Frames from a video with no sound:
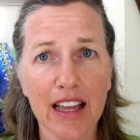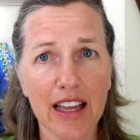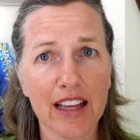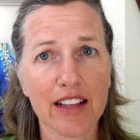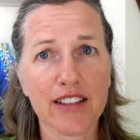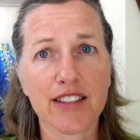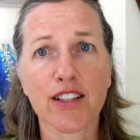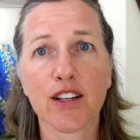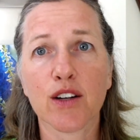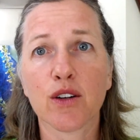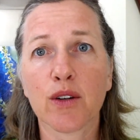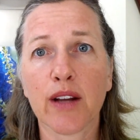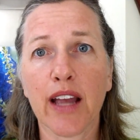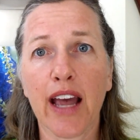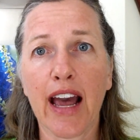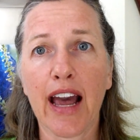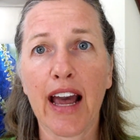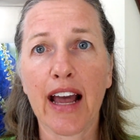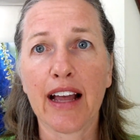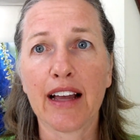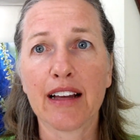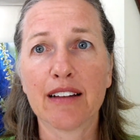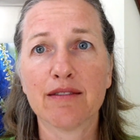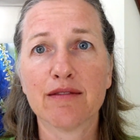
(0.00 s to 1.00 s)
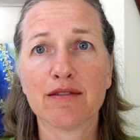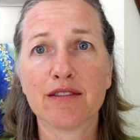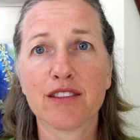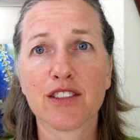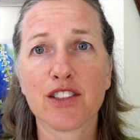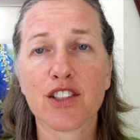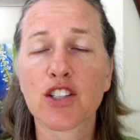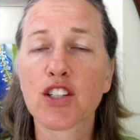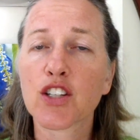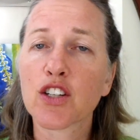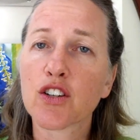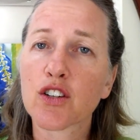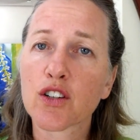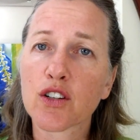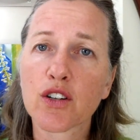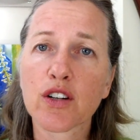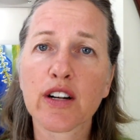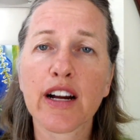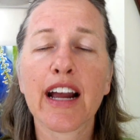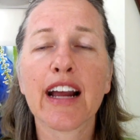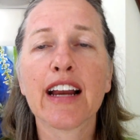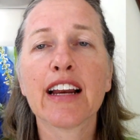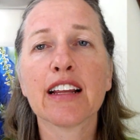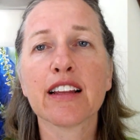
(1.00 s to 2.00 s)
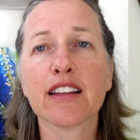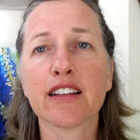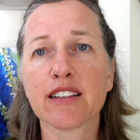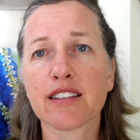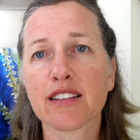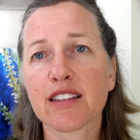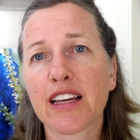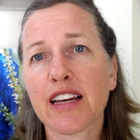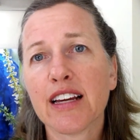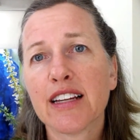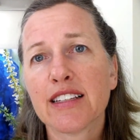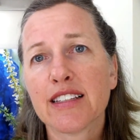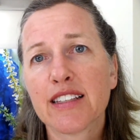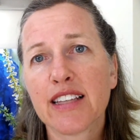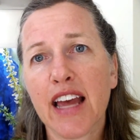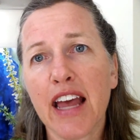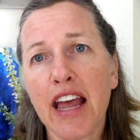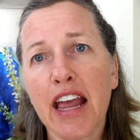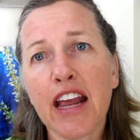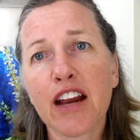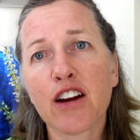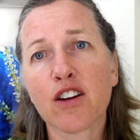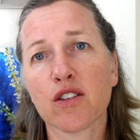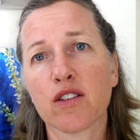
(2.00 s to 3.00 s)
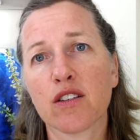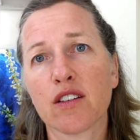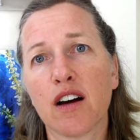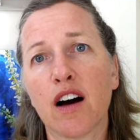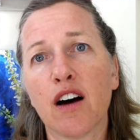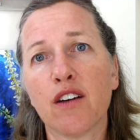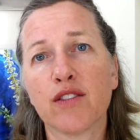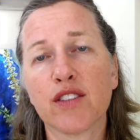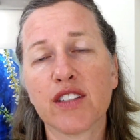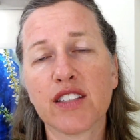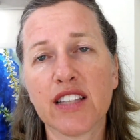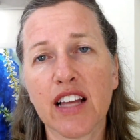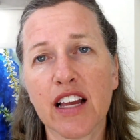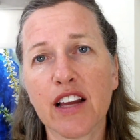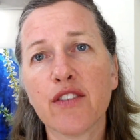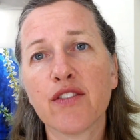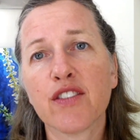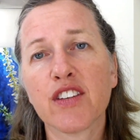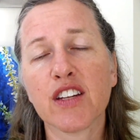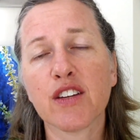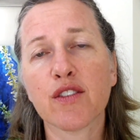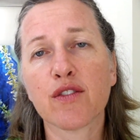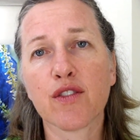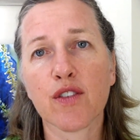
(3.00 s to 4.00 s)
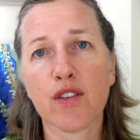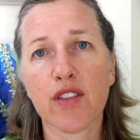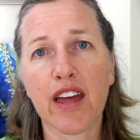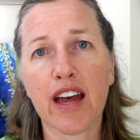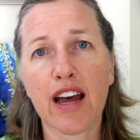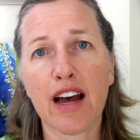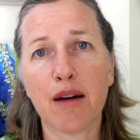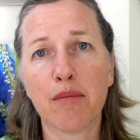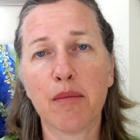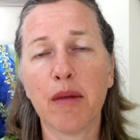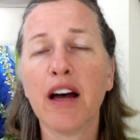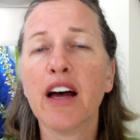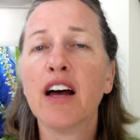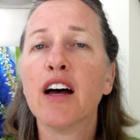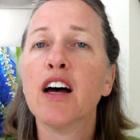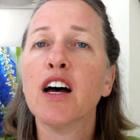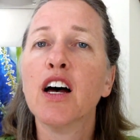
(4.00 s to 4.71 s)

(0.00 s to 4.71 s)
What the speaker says: It's okay. So you're creating this container of safety for them